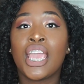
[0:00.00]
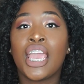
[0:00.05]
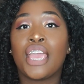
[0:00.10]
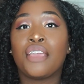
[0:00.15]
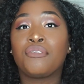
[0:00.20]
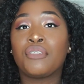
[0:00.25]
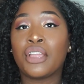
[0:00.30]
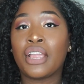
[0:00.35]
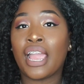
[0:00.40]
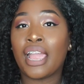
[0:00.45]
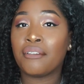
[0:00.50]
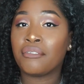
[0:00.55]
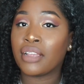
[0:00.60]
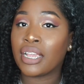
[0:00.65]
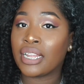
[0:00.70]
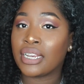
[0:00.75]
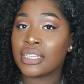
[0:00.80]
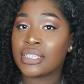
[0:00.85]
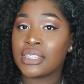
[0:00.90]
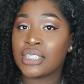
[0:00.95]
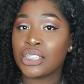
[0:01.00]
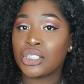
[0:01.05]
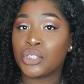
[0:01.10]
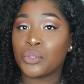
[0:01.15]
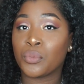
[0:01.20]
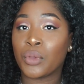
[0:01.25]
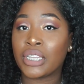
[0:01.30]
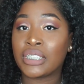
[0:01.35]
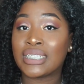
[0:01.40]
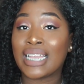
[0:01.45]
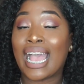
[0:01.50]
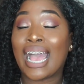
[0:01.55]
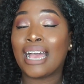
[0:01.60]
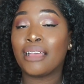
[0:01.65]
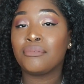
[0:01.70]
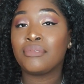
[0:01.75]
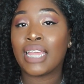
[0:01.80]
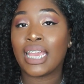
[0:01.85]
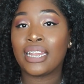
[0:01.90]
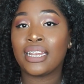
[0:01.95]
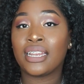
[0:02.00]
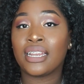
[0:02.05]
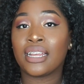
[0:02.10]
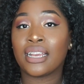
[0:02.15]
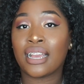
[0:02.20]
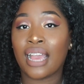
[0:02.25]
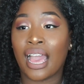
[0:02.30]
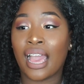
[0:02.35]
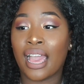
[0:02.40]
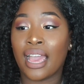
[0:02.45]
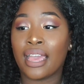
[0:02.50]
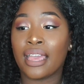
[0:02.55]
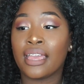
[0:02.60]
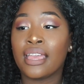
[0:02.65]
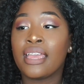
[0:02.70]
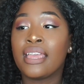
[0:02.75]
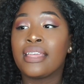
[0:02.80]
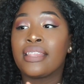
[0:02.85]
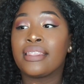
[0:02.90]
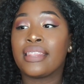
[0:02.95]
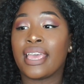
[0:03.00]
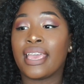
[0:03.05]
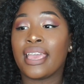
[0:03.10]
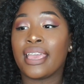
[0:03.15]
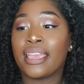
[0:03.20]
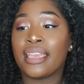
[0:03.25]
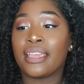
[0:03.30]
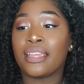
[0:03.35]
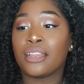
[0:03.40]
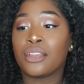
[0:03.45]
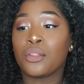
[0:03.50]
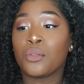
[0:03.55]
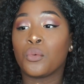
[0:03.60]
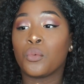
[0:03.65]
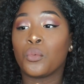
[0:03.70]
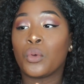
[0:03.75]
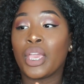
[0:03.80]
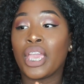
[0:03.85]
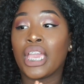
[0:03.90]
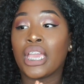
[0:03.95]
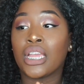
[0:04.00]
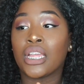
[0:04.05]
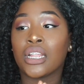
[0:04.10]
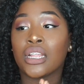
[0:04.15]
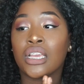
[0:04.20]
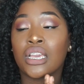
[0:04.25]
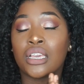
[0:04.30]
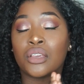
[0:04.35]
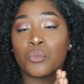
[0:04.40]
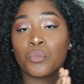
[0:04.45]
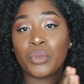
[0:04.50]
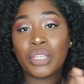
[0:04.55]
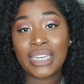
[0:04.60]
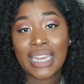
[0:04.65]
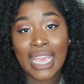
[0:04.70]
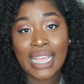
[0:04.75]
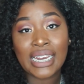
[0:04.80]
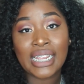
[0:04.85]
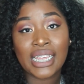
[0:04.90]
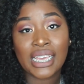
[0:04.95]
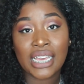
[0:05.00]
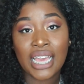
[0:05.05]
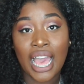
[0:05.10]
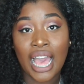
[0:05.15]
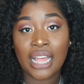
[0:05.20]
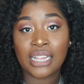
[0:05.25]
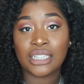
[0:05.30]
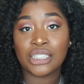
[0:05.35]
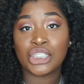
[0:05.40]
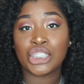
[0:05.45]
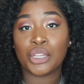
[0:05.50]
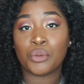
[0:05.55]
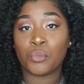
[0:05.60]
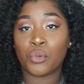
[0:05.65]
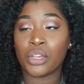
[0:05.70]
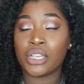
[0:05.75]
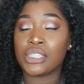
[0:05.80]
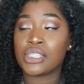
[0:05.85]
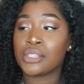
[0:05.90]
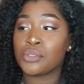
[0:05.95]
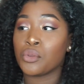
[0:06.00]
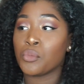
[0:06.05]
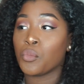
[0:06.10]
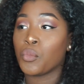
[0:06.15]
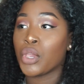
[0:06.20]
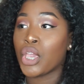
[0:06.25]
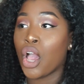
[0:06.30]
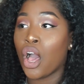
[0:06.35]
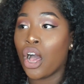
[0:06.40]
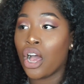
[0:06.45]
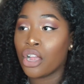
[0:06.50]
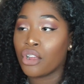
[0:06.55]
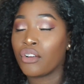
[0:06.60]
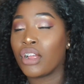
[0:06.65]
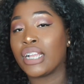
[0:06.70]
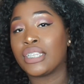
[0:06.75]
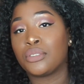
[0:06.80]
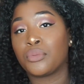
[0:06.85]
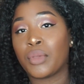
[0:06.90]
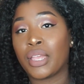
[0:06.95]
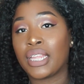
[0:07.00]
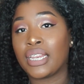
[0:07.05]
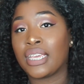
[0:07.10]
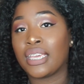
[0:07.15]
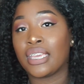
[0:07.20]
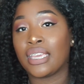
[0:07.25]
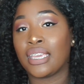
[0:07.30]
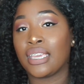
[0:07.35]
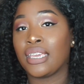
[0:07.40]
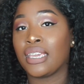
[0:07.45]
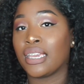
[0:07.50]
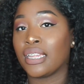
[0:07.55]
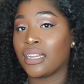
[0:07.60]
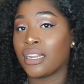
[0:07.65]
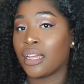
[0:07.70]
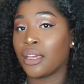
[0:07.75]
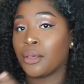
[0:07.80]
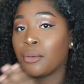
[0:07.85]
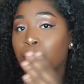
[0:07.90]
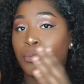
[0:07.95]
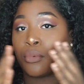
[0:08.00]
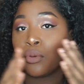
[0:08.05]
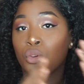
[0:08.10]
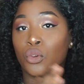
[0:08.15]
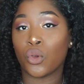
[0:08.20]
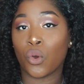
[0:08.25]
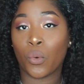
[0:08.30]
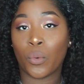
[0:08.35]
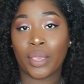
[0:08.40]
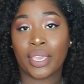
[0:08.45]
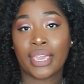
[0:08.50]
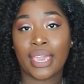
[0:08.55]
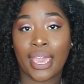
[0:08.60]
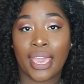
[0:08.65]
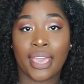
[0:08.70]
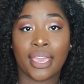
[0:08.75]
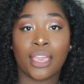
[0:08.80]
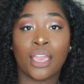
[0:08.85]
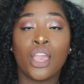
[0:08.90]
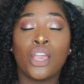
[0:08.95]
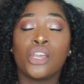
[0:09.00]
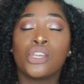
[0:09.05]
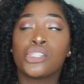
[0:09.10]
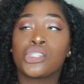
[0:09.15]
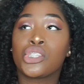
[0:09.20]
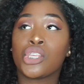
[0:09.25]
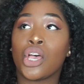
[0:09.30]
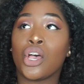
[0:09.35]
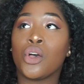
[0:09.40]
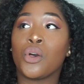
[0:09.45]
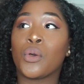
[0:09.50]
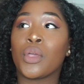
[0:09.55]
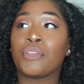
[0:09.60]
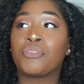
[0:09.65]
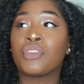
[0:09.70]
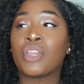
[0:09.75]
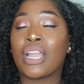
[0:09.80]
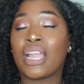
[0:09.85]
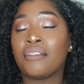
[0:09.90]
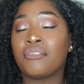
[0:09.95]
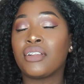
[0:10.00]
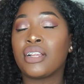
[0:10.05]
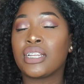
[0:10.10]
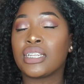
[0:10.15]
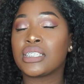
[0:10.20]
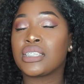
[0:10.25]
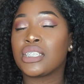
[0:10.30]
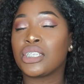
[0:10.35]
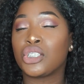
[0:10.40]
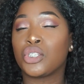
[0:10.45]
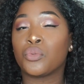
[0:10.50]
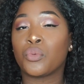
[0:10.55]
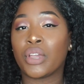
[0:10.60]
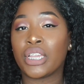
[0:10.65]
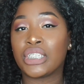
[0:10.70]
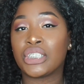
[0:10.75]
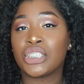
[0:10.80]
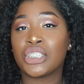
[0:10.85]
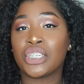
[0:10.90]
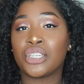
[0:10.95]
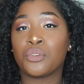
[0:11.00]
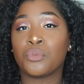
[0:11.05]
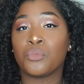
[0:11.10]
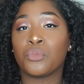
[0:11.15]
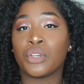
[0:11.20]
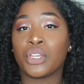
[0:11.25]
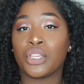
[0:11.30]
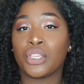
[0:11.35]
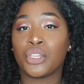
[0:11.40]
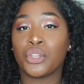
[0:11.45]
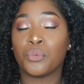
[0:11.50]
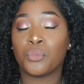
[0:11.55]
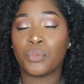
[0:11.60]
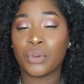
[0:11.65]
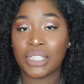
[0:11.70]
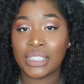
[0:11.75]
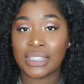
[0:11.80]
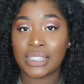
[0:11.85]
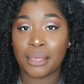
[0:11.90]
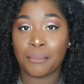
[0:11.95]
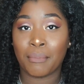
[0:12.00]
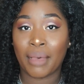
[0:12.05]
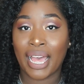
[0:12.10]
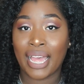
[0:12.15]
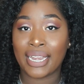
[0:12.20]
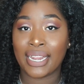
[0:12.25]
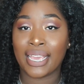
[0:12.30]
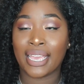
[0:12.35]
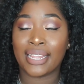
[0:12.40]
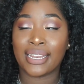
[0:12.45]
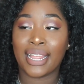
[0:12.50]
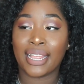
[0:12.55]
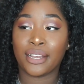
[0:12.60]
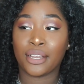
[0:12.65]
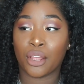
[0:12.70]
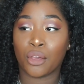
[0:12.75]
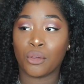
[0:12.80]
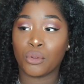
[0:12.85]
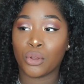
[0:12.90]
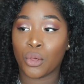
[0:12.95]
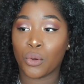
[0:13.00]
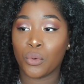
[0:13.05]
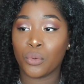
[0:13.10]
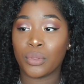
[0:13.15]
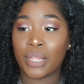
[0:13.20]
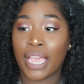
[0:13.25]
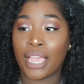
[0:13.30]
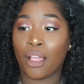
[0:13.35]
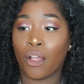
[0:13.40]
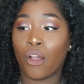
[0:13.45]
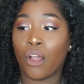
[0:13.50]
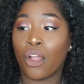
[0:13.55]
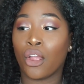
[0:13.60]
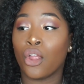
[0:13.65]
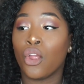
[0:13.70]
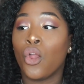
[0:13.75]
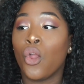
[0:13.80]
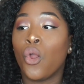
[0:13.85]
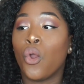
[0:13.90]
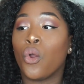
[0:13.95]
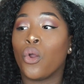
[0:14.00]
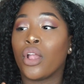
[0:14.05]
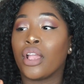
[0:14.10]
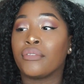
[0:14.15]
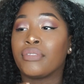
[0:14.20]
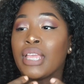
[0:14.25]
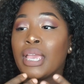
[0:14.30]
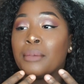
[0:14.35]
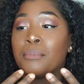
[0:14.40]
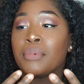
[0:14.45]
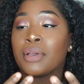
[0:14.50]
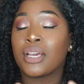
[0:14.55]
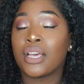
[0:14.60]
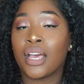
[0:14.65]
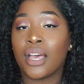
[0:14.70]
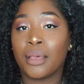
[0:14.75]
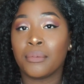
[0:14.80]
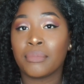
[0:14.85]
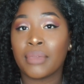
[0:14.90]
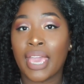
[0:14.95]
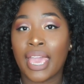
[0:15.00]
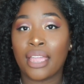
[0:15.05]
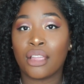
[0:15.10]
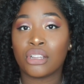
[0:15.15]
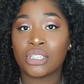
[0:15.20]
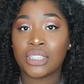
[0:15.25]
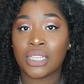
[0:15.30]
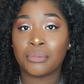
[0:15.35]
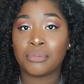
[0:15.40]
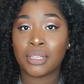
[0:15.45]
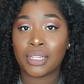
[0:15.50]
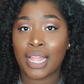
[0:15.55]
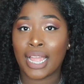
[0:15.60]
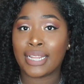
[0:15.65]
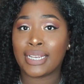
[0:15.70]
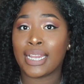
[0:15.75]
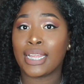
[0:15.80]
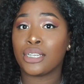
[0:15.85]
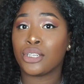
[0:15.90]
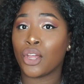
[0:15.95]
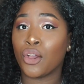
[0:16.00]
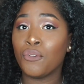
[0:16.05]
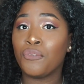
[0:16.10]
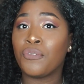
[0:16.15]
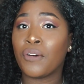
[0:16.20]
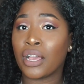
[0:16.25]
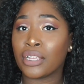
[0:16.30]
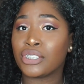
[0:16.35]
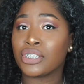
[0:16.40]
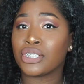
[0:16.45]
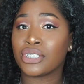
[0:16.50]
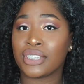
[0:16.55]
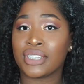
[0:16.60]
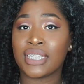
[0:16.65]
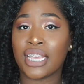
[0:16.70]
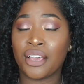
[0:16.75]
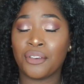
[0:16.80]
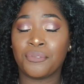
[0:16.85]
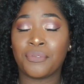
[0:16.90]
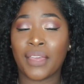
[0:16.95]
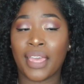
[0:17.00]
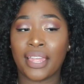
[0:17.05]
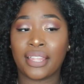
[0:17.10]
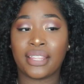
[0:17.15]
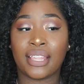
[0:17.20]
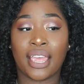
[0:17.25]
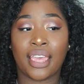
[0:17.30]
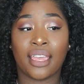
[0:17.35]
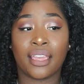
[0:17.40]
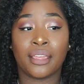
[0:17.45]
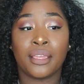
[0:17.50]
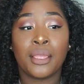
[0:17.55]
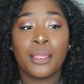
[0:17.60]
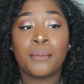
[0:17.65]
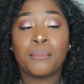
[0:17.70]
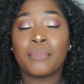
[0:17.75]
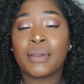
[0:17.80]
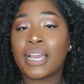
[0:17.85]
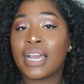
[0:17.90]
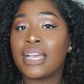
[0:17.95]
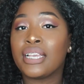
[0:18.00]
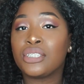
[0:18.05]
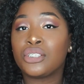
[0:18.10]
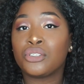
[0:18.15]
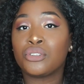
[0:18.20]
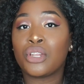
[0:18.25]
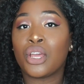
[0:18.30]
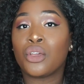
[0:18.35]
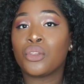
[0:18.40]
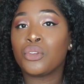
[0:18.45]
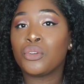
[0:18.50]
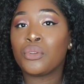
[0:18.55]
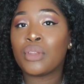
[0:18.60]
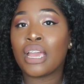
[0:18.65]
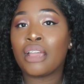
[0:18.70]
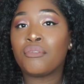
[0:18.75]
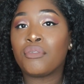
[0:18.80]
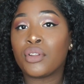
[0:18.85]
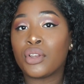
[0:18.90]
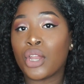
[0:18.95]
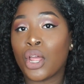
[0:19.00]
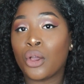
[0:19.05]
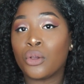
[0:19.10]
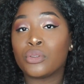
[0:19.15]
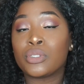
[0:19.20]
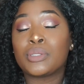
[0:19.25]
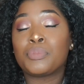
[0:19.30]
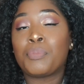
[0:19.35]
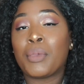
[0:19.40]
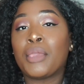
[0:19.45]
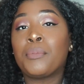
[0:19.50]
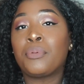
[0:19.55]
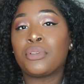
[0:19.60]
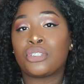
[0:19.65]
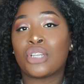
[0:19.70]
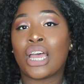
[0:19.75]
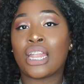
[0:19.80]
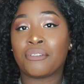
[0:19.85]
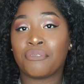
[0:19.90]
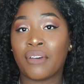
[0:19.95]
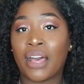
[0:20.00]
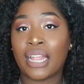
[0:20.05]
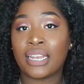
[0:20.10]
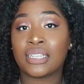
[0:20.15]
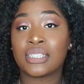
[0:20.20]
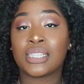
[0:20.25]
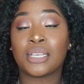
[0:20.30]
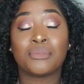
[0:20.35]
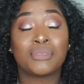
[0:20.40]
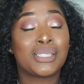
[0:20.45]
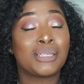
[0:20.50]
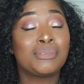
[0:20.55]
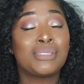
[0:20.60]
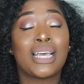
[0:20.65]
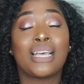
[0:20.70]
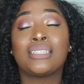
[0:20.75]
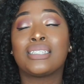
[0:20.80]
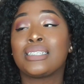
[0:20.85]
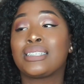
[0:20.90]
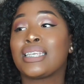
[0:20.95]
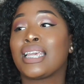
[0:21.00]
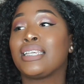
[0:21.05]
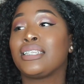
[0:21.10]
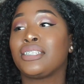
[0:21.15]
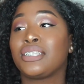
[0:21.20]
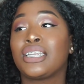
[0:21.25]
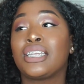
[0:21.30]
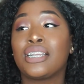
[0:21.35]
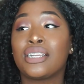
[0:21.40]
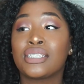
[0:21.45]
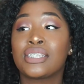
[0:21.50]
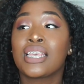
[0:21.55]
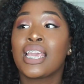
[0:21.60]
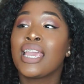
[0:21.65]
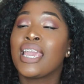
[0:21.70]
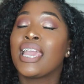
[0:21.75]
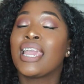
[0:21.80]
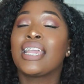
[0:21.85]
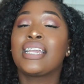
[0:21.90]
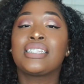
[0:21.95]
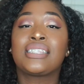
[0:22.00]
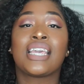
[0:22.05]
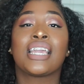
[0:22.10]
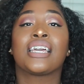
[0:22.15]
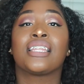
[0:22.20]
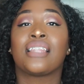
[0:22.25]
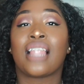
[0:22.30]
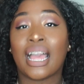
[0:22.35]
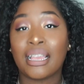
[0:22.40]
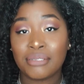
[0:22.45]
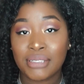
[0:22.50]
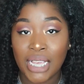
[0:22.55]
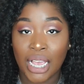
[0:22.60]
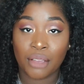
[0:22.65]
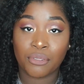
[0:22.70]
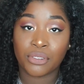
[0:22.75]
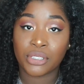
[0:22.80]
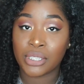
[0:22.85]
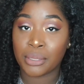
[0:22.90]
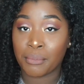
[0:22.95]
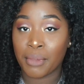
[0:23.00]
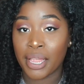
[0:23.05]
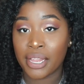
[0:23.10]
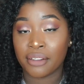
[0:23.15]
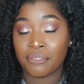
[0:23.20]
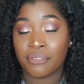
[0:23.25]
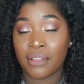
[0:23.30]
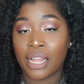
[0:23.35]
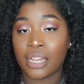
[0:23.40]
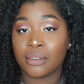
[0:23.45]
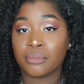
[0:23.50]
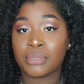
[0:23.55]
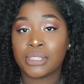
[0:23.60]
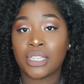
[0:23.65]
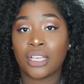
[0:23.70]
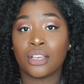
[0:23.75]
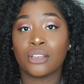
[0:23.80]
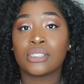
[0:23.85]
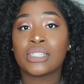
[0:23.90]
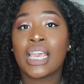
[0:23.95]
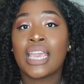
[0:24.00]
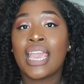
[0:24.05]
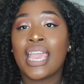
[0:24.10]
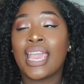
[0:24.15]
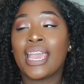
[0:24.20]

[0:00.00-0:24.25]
If you're ever in a situation, I've dated a guy that, and we dated in college, and once we all graduated, he ended up going gay. So if you're ever in a situation where you're with somebody and they don't know who they are, or if they become gay or something like that, don't fault yourself at that, because, you know, you never know. People try to find themselves. Sometimes it takes years. It can take a lifetime for somebody to find themselves.